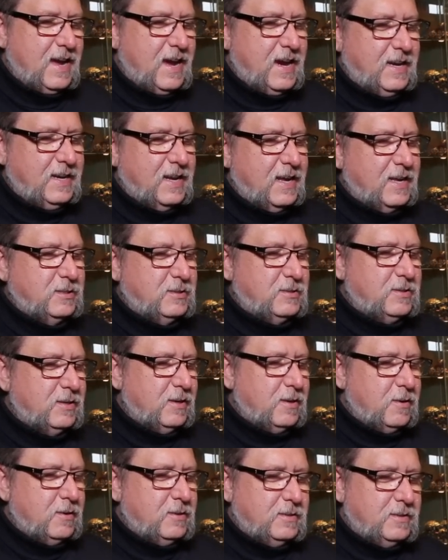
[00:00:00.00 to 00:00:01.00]
He does
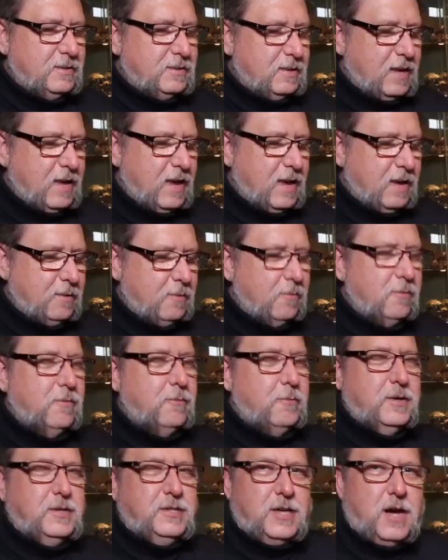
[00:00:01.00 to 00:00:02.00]
uh,
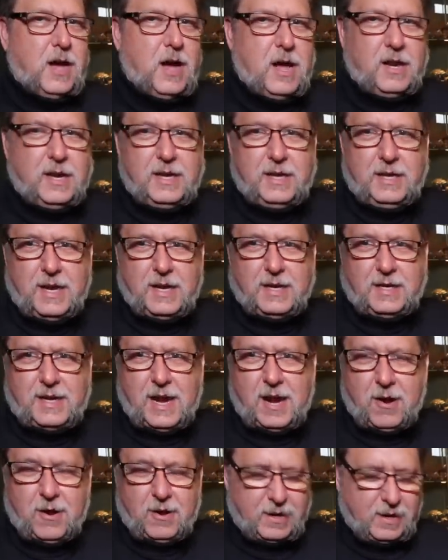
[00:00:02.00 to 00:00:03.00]
wish Holly and
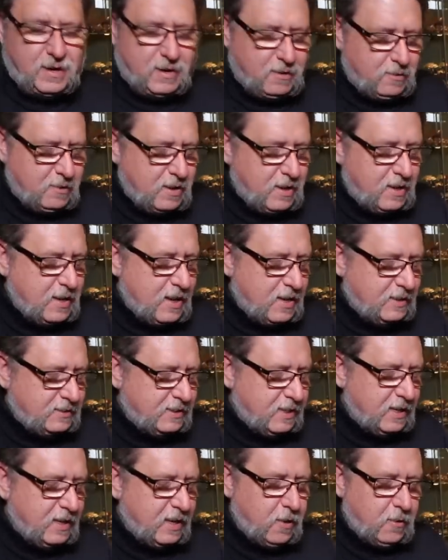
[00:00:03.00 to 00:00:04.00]
Kerrigan a, a nice
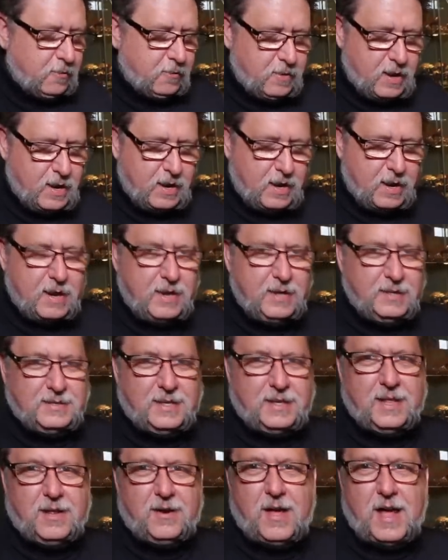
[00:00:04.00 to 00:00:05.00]
hello. And he's
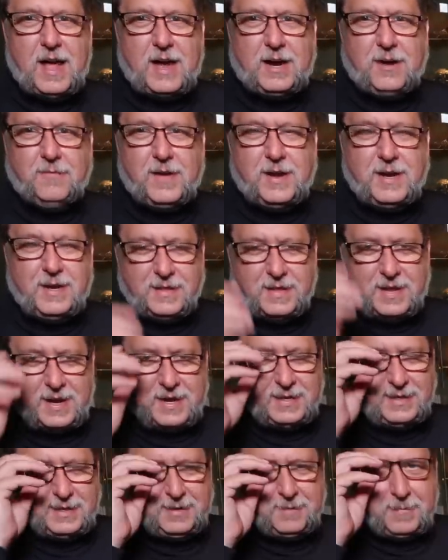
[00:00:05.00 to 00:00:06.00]
a little aggravated that
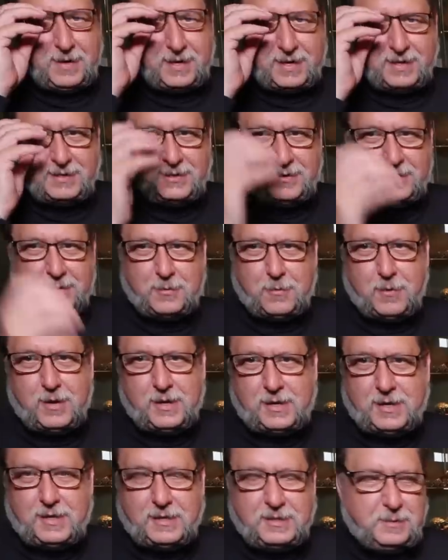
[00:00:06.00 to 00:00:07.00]
I didn't make it to
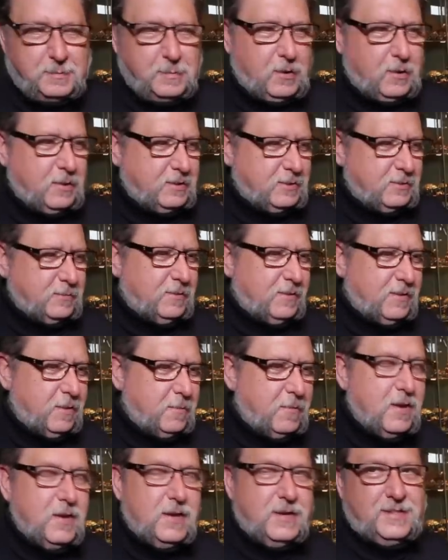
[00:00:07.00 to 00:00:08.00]
Aquatic Experience with
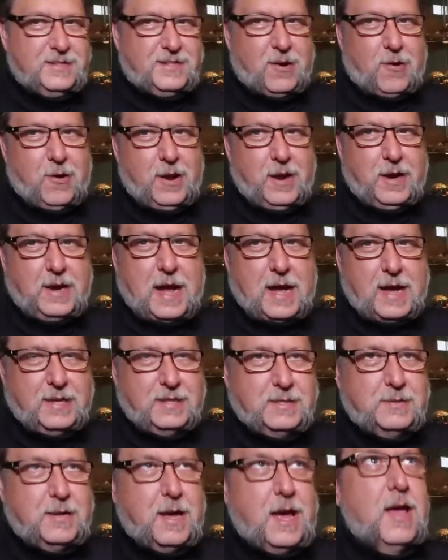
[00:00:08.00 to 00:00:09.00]
them. Sorry,
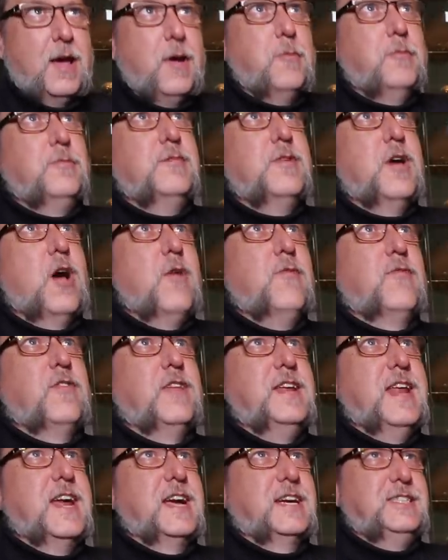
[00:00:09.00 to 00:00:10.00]
guys. I hope,
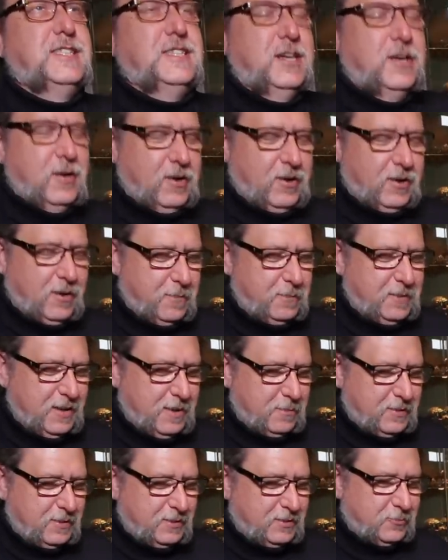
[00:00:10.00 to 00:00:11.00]
hopefully next year I'll be
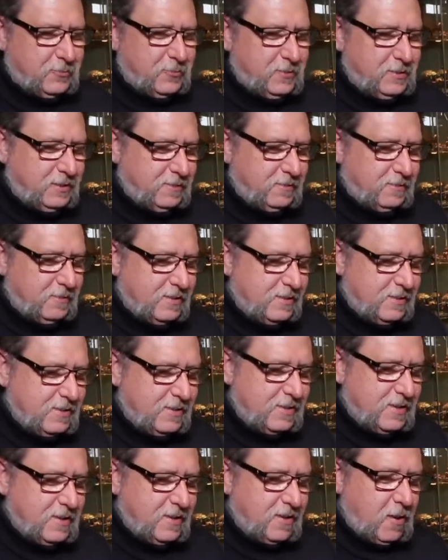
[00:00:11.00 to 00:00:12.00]
able to join you.
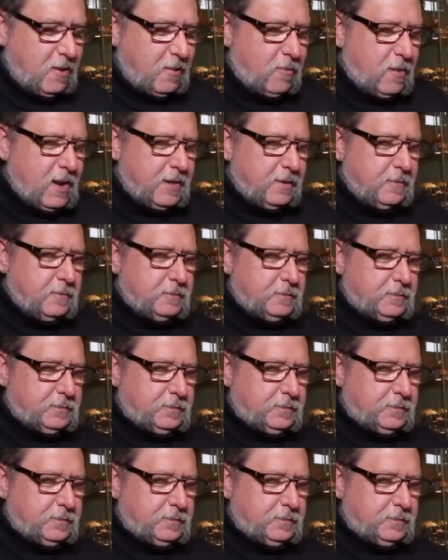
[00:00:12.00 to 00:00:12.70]
All right.